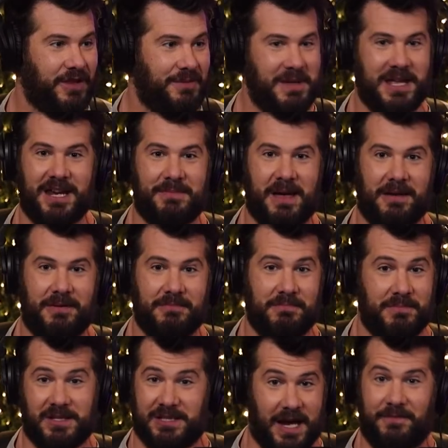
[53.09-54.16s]
for the media,
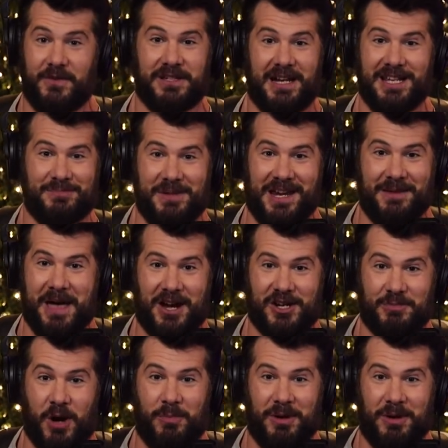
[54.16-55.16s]
it's time for today's Media Matters